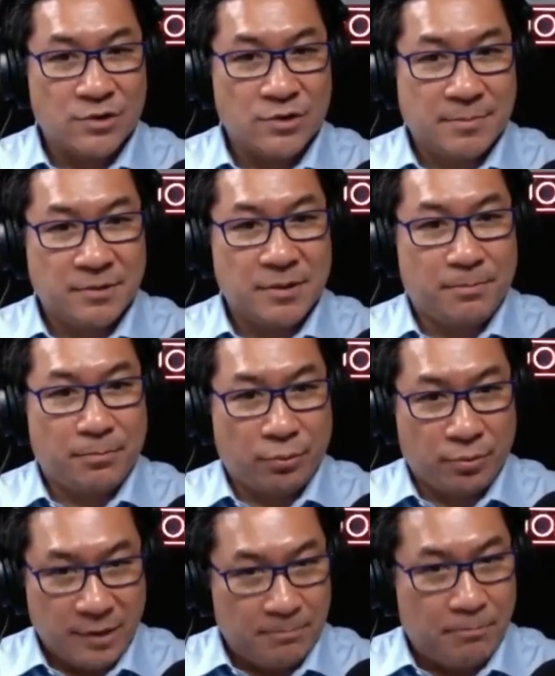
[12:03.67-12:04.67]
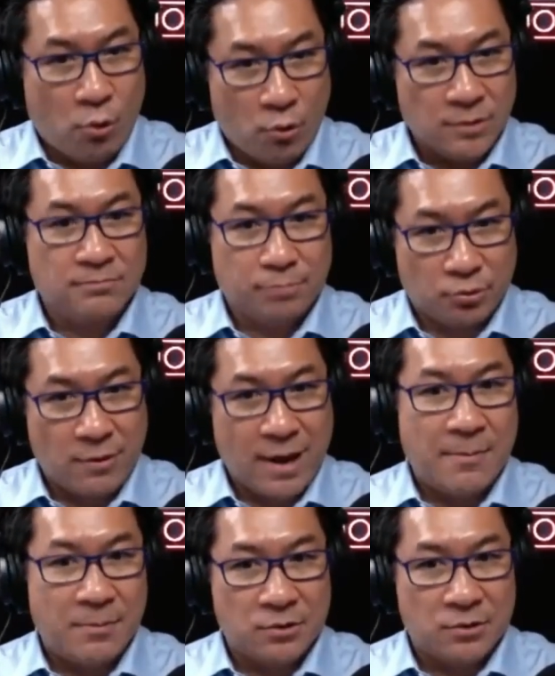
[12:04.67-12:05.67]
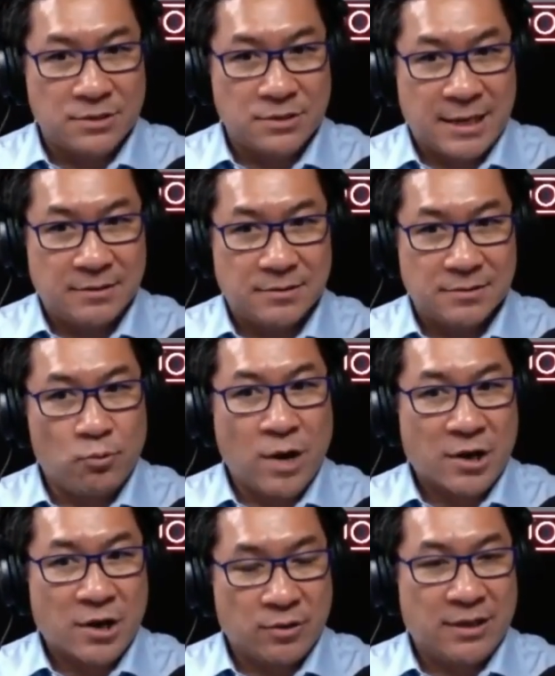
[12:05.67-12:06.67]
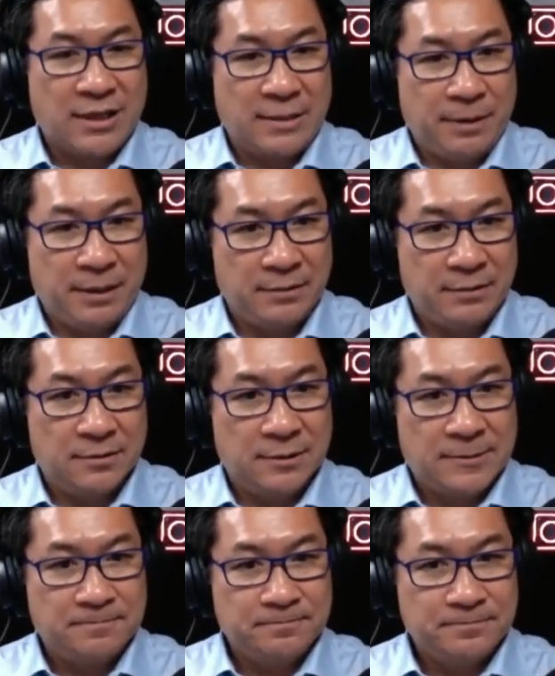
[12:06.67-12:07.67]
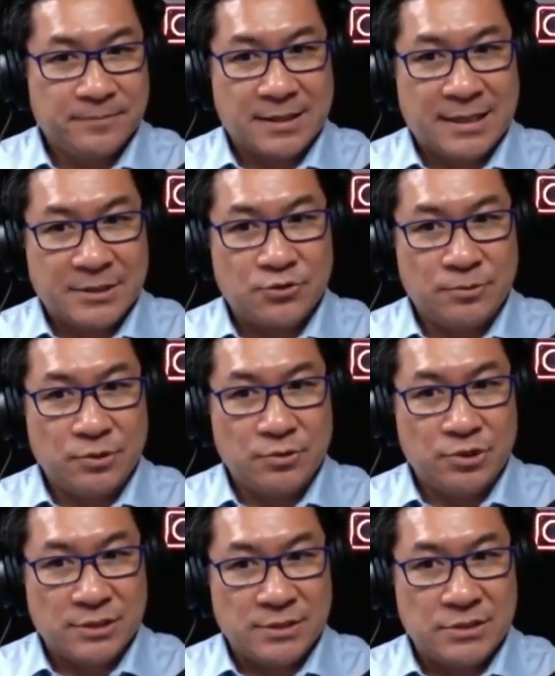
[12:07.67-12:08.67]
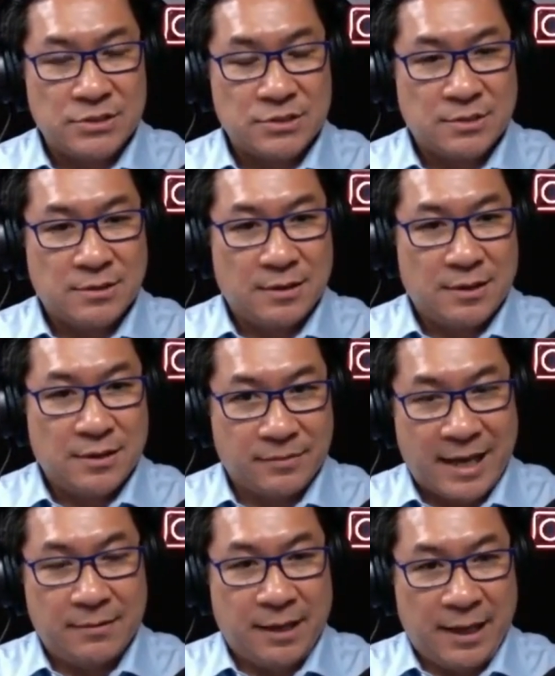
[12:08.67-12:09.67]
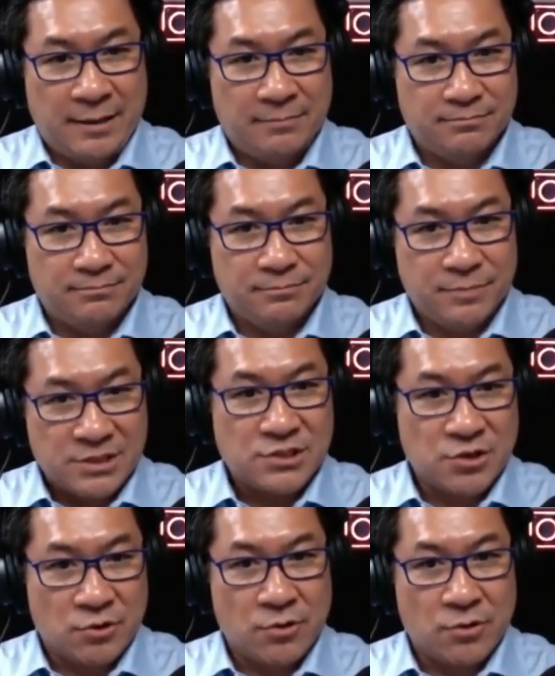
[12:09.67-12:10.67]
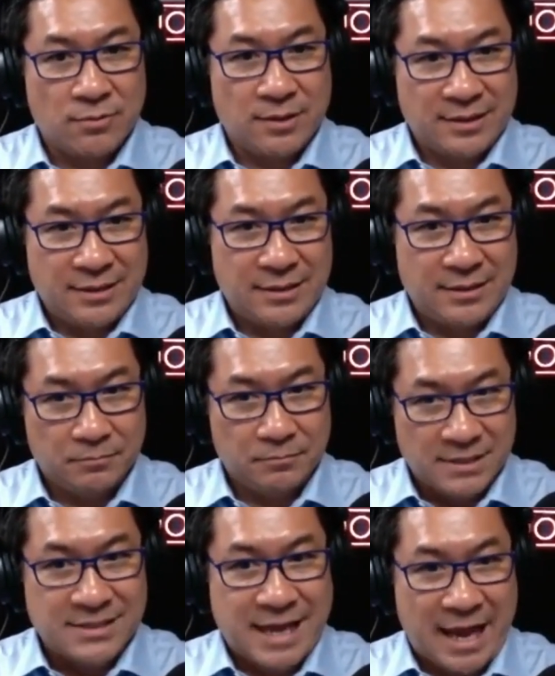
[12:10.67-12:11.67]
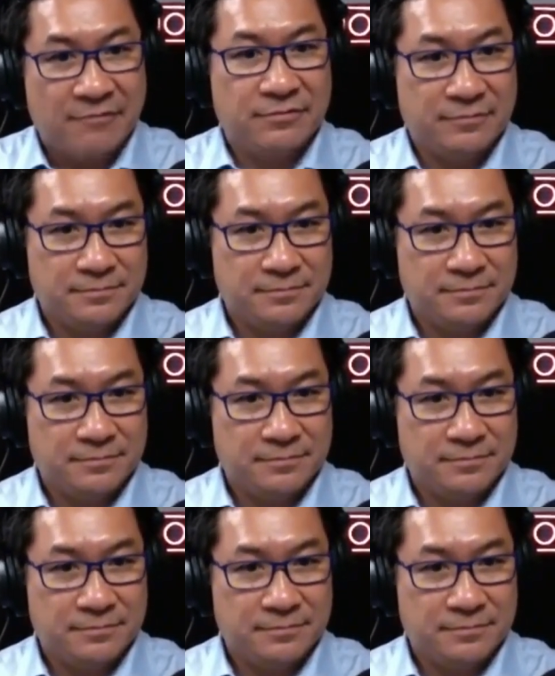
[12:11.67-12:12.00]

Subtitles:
are some of the important parameters and record keeping contributions that a business owner must have?